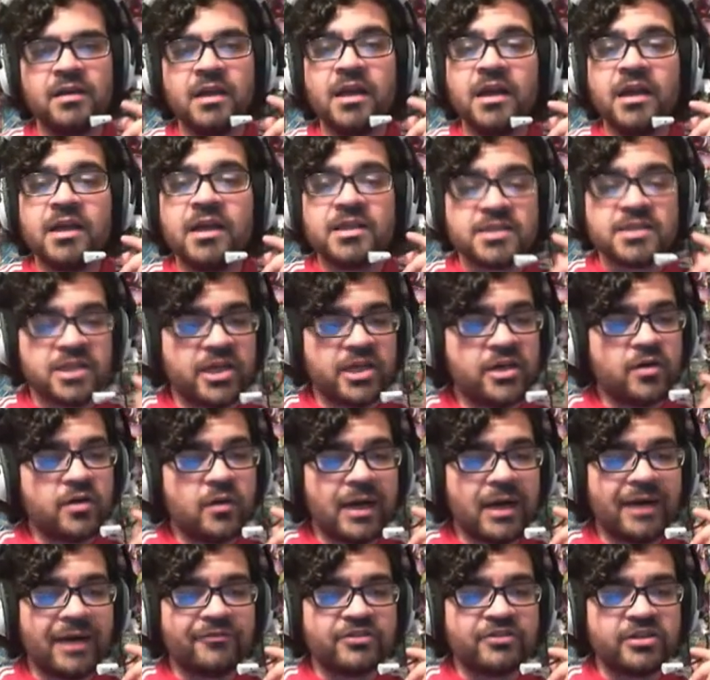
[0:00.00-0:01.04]
So
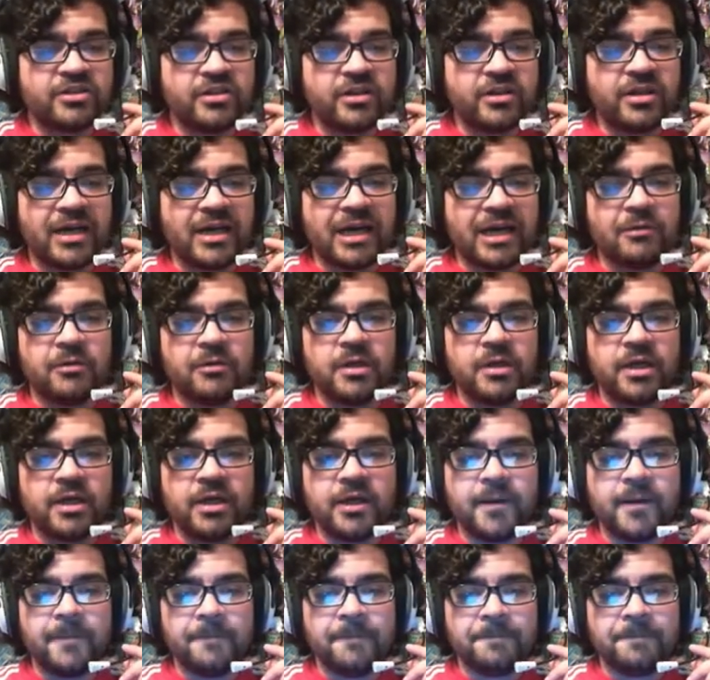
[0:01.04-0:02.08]
after our
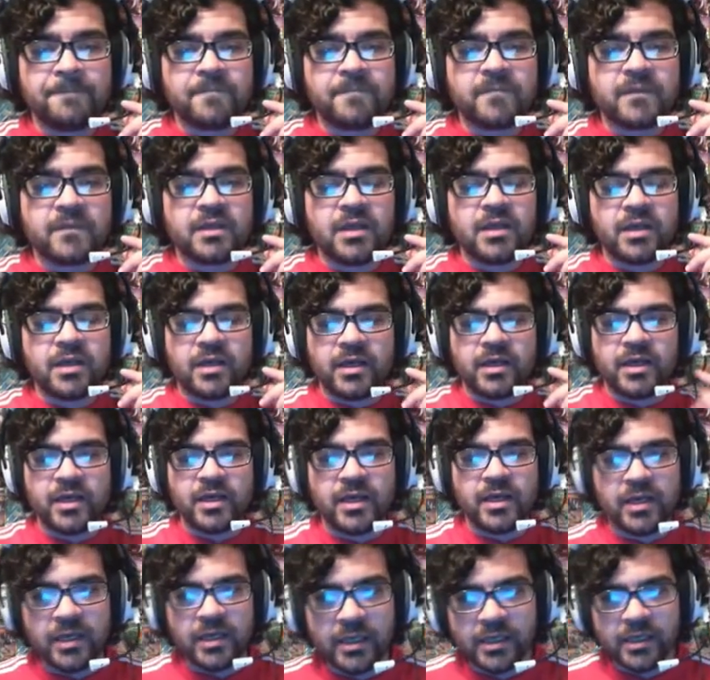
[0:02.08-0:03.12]

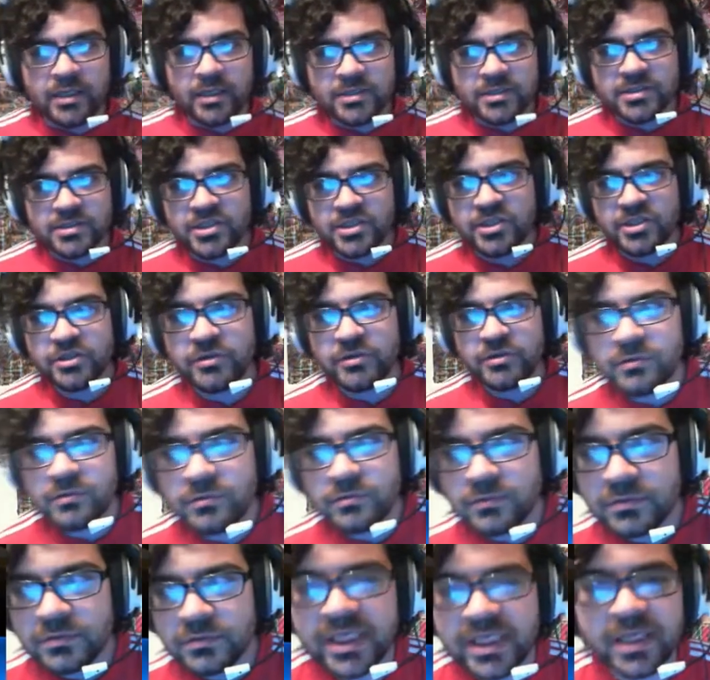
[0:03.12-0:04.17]

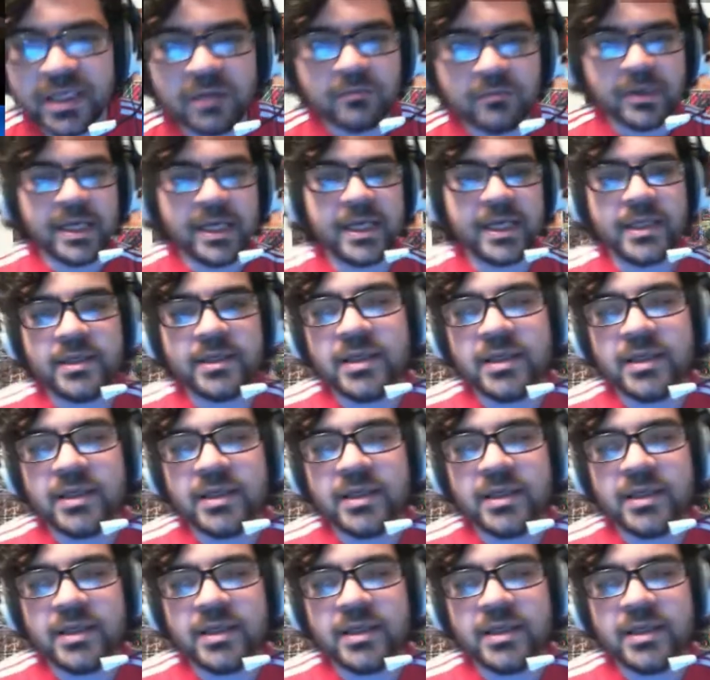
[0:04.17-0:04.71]
2-0 win